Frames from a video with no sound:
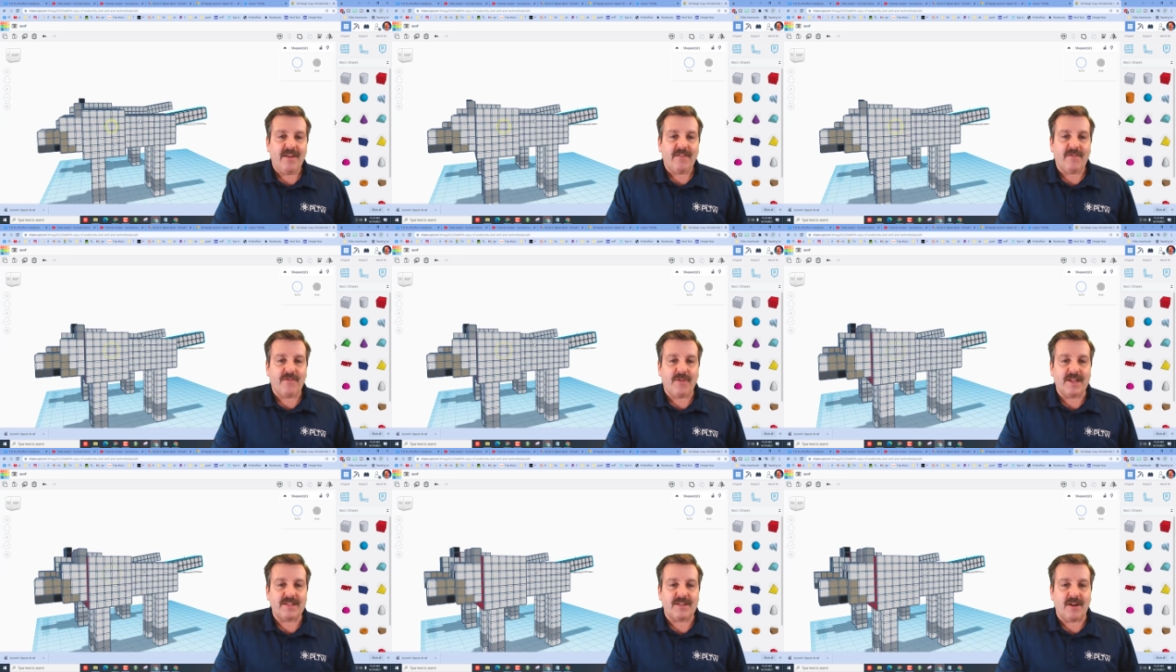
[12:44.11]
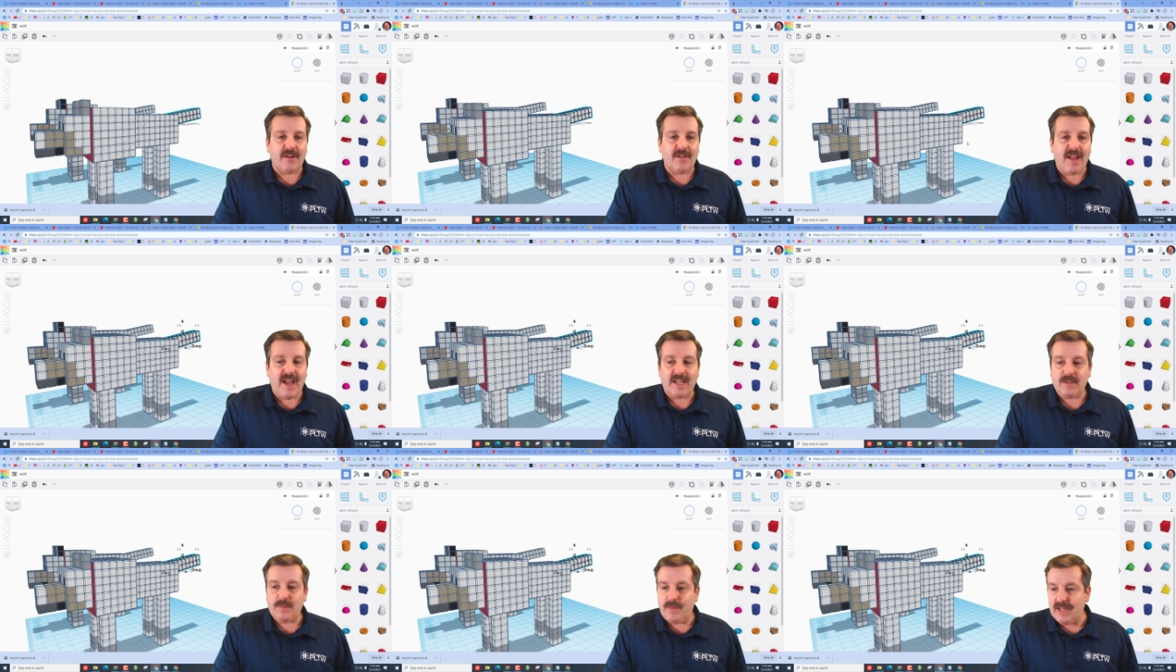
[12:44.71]
Friends, our
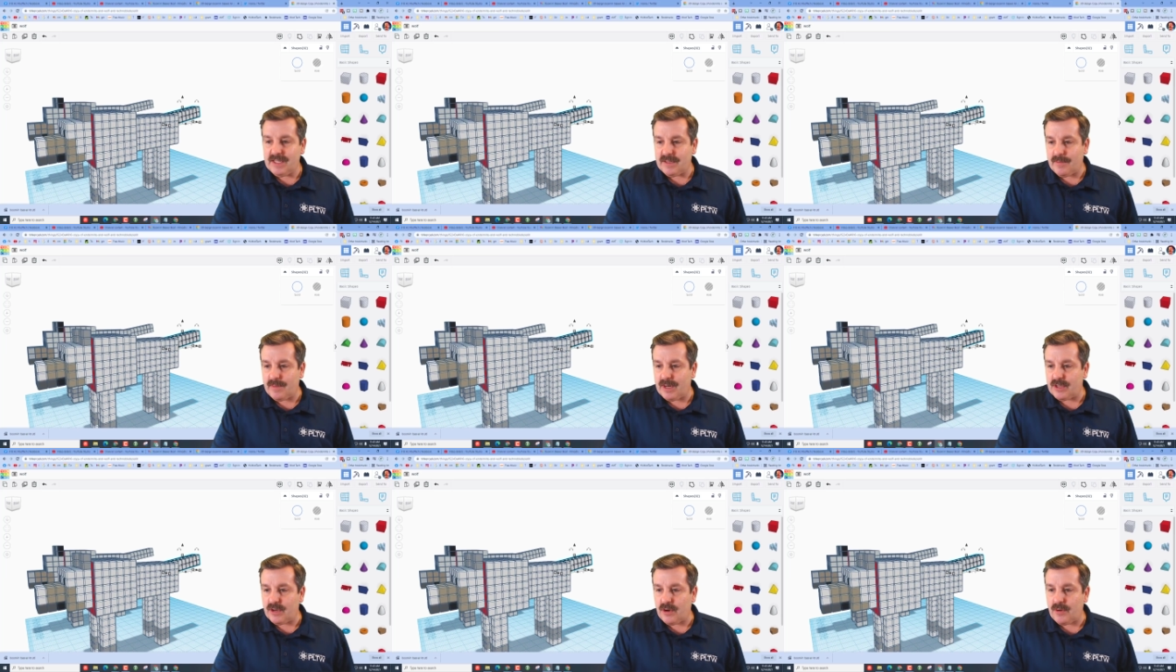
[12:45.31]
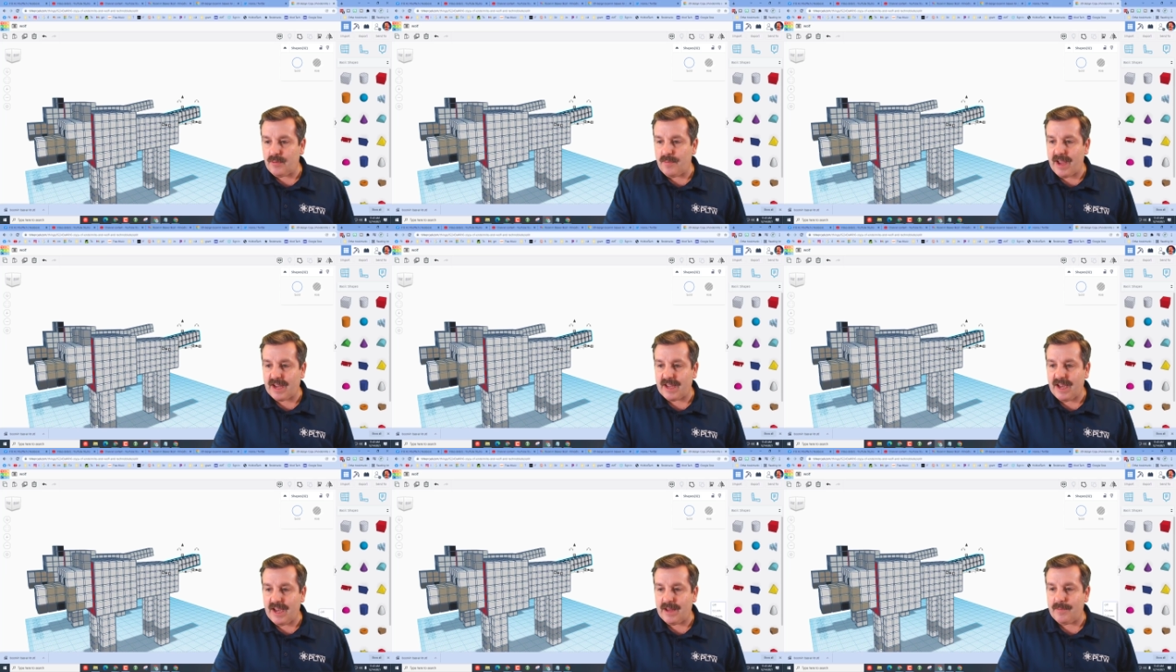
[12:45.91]
last piece, I'm going to turn
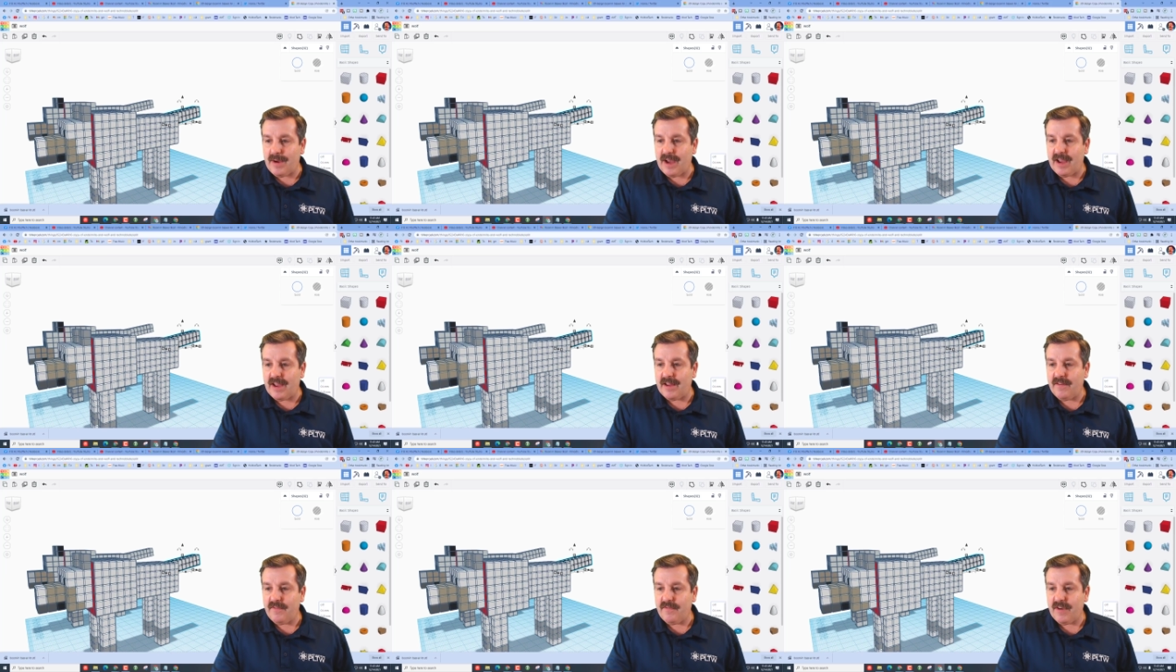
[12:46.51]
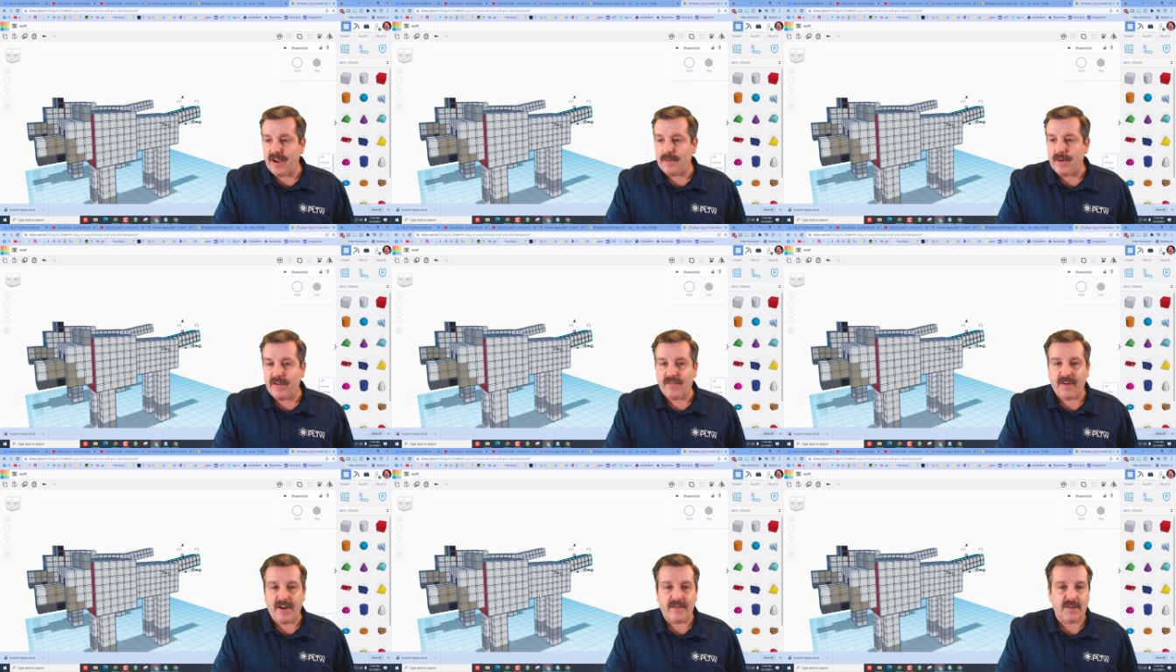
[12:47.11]
back on my five by
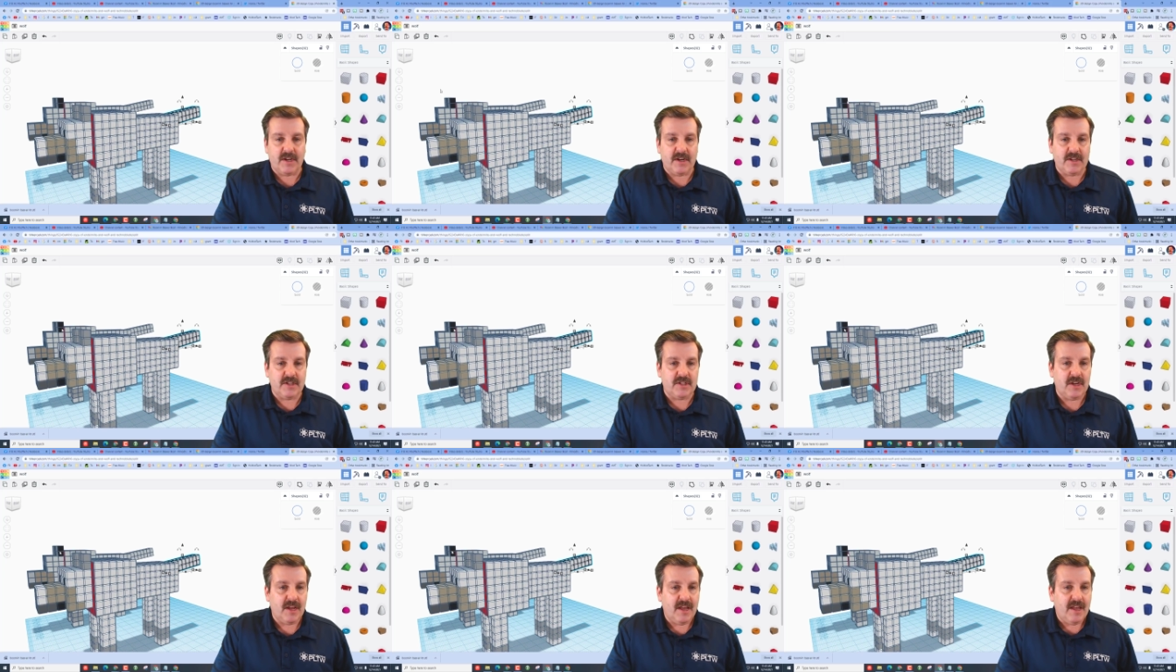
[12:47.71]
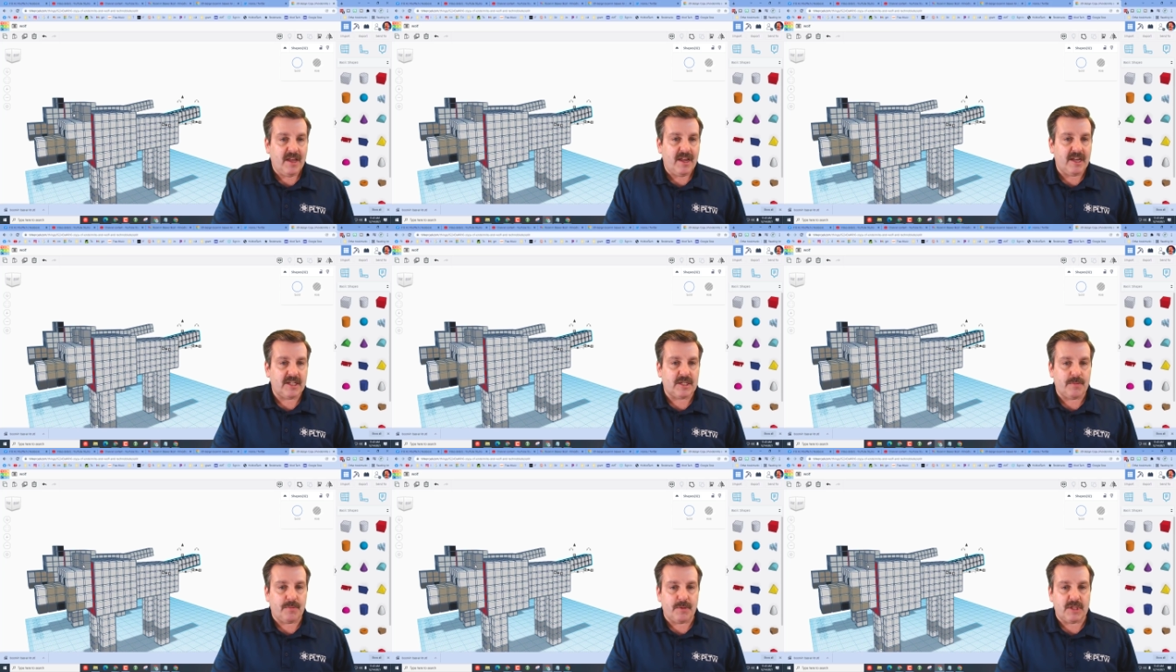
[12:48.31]
five nudge,
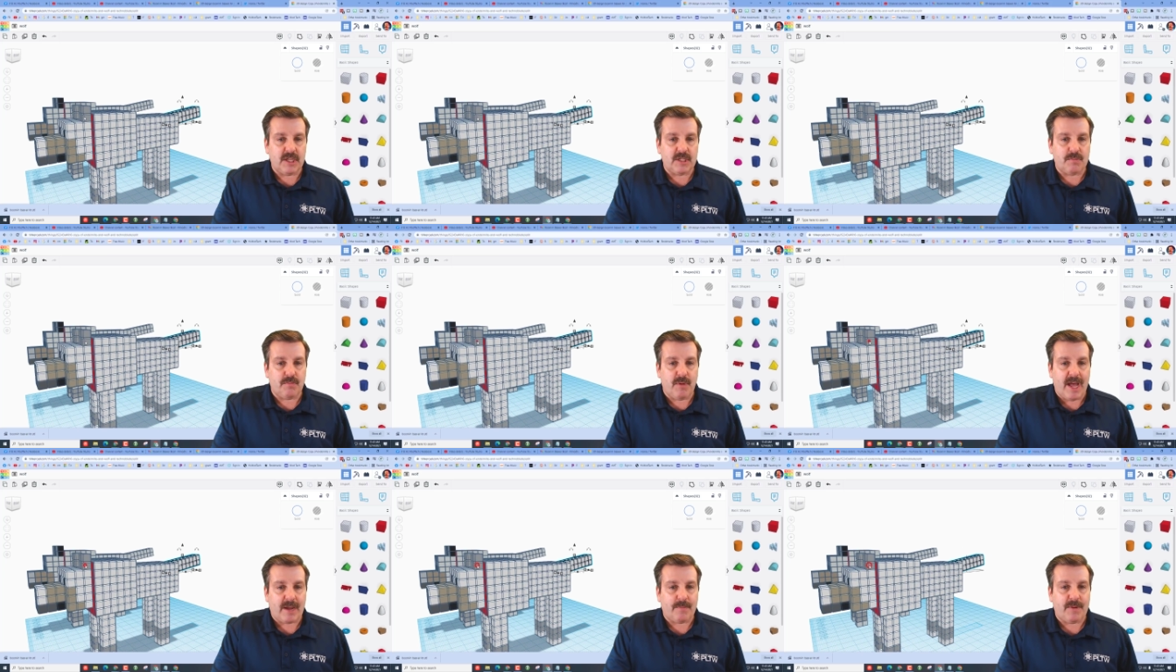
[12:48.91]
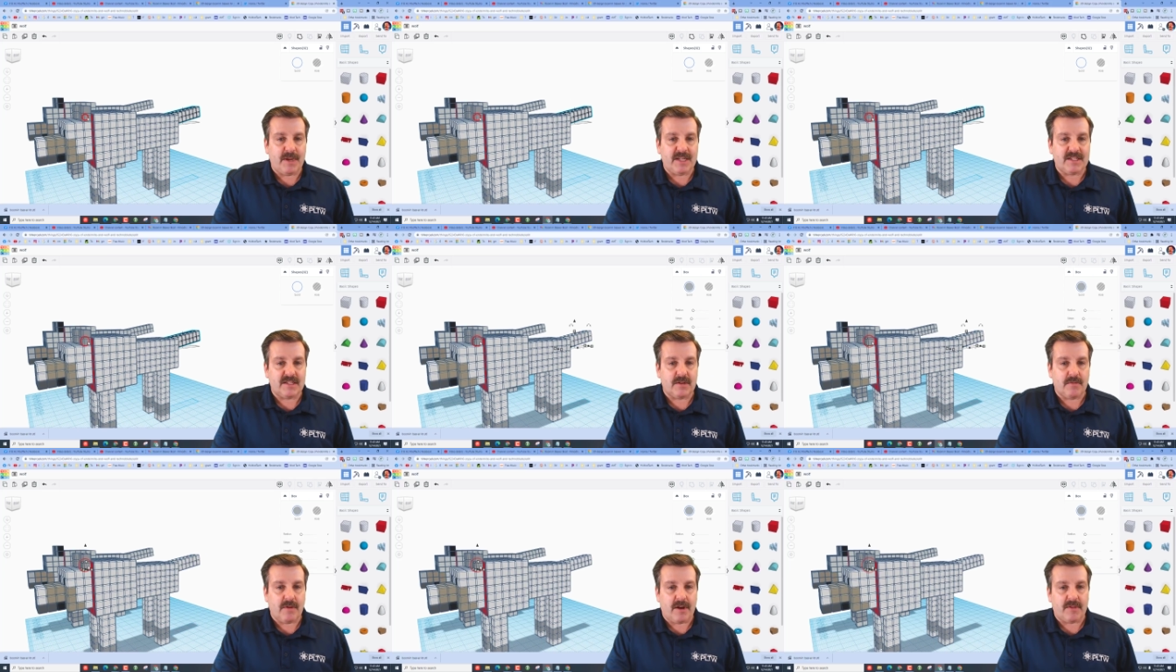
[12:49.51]
is to put these black
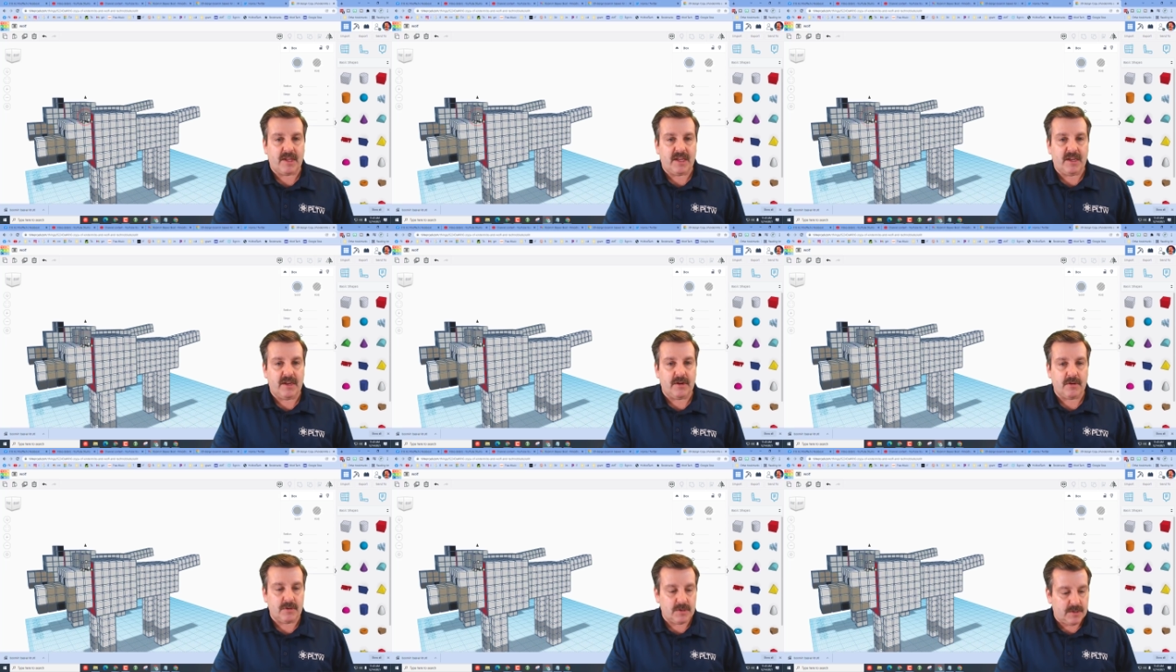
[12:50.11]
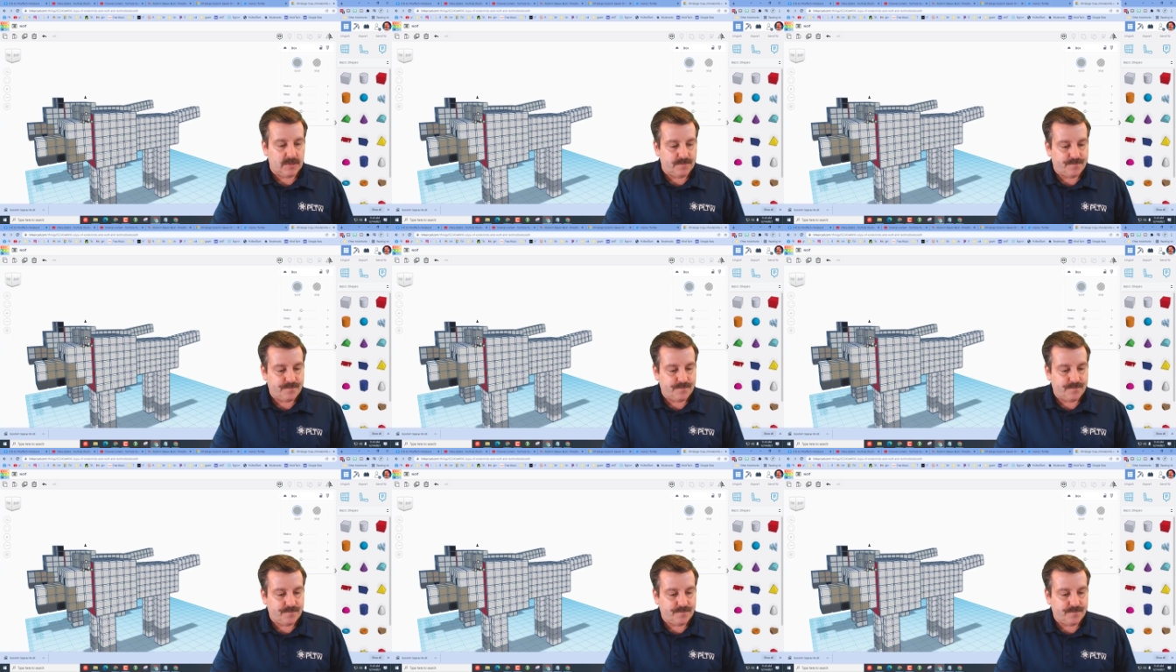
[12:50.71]
pieces around the ears.